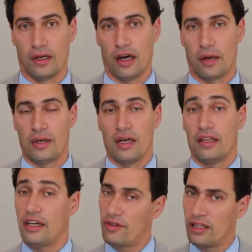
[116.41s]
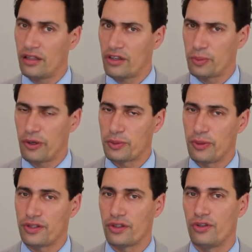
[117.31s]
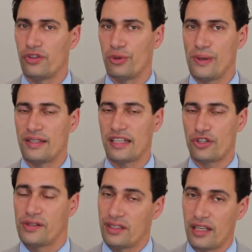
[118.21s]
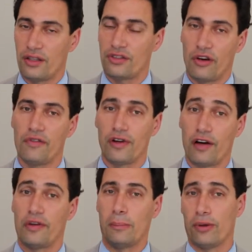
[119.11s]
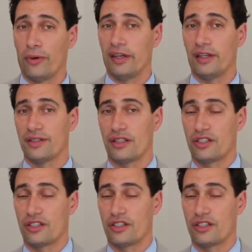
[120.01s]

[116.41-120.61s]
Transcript: The other thing that a spokesperson can do is actually set the tone for other employees.